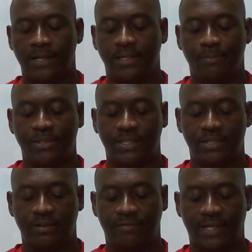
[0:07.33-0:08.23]
the
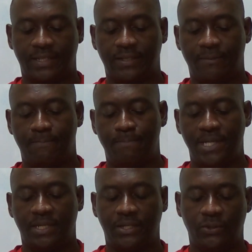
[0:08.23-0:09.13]
position vector
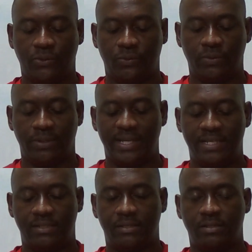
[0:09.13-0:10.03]
PQ
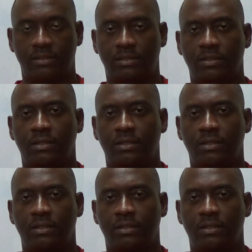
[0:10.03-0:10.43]
is.